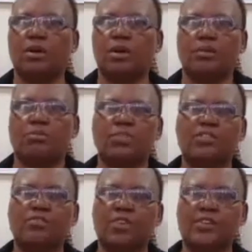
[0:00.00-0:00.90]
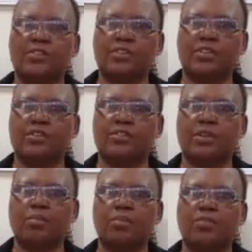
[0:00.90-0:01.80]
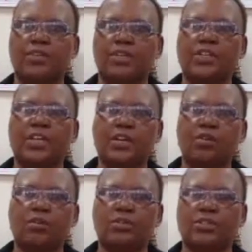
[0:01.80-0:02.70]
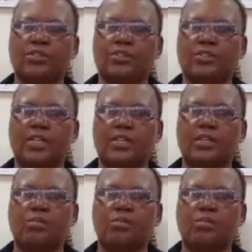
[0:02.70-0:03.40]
uh, invest in some of the technologies that